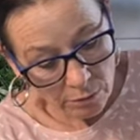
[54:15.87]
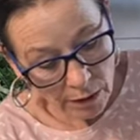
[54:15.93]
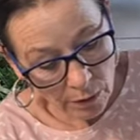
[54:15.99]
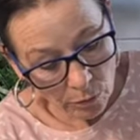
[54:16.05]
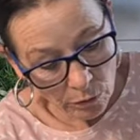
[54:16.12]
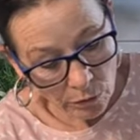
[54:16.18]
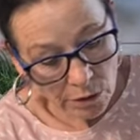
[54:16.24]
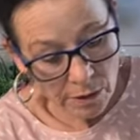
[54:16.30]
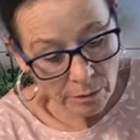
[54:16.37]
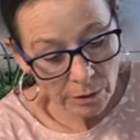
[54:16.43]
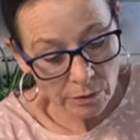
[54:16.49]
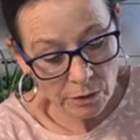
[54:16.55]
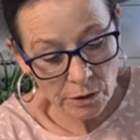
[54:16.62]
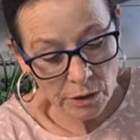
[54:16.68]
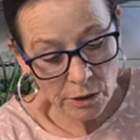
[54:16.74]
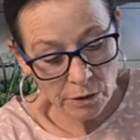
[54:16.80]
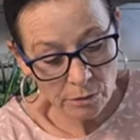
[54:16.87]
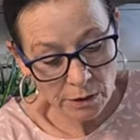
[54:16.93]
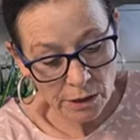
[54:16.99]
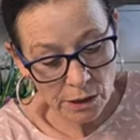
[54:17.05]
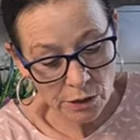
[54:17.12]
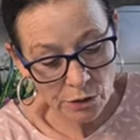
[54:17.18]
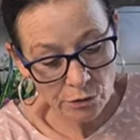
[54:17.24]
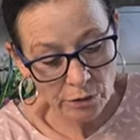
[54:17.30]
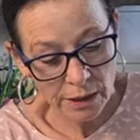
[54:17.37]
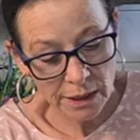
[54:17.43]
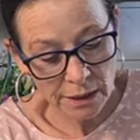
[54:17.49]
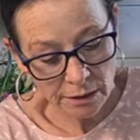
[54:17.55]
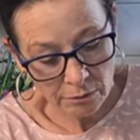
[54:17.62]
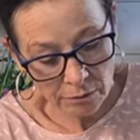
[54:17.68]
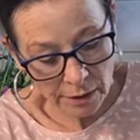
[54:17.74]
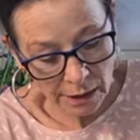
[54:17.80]
Now what I'm going to do is thread
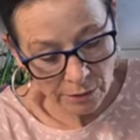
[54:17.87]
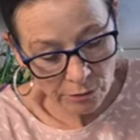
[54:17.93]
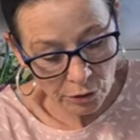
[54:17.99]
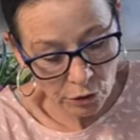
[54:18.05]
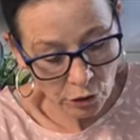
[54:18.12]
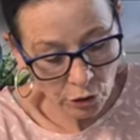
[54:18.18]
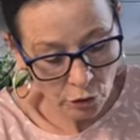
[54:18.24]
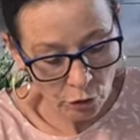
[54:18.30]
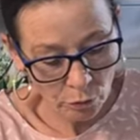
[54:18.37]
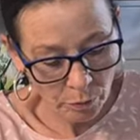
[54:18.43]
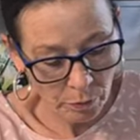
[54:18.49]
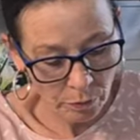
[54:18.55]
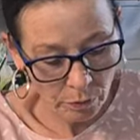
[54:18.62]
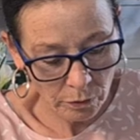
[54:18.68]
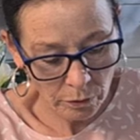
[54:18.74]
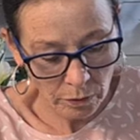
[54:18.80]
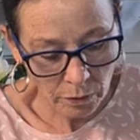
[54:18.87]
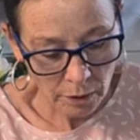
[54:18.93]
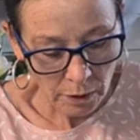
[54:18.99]
it around a couple,